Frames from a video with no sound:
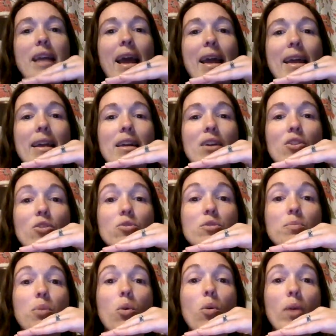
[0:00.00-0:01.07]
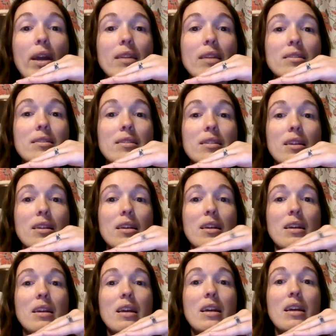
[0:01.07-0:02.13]
take those points
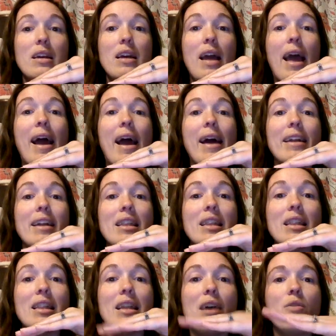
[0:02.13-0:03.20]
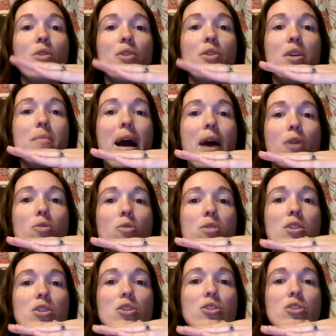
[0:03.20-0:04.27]
and level them
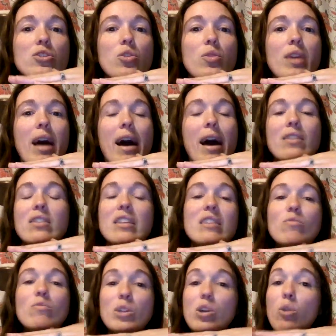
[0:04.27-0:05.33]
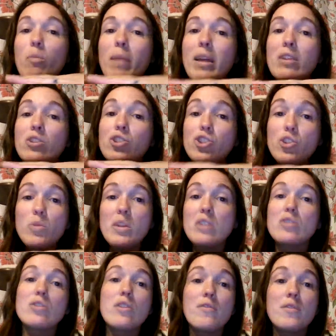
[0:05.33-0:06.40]
out, so that we don't make the
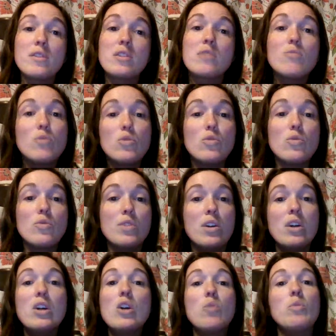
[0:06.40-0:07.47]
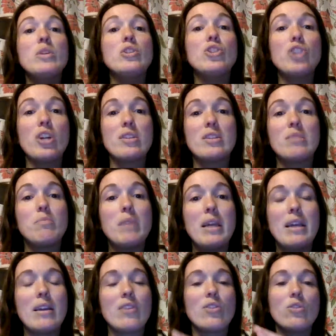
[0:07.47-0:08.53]
chewing surface smooth, we just
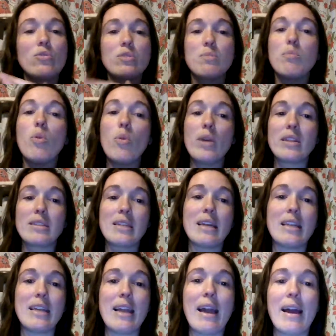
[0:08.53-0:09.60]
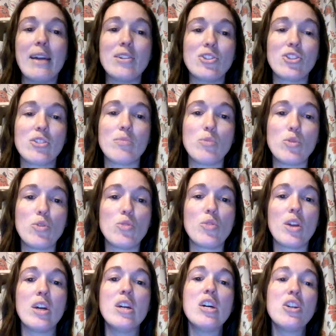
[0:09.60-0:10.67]
make those points on the edge
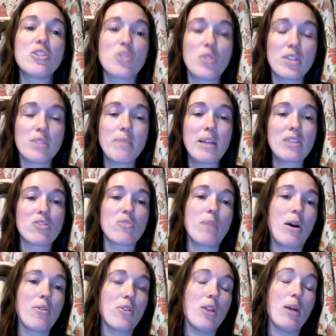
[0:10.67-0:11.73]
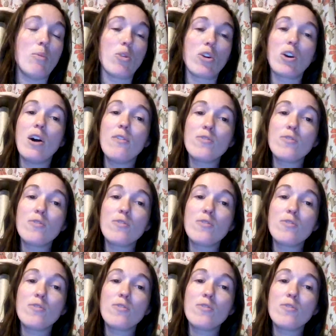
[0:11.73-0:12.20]
smooth. So this makes their mouth a lot more